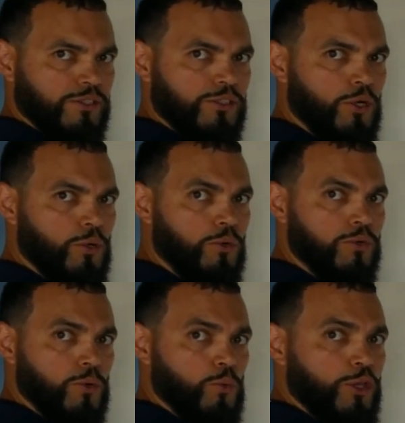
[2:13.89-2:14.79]
So
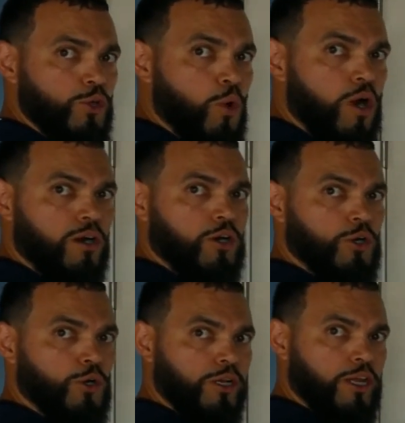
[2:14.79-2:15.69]
when you are
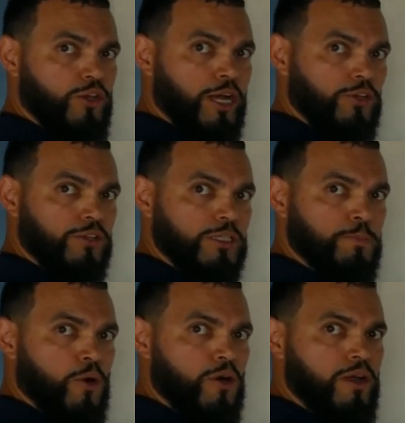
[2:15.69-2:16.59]
curling and you get to this
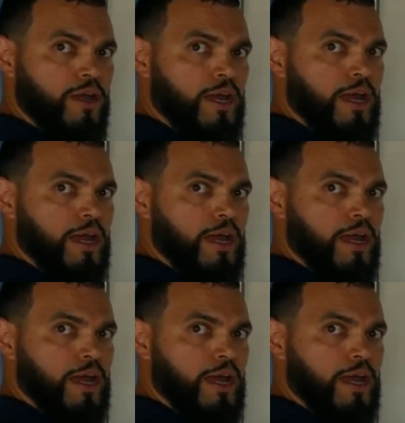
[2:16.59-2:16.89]
part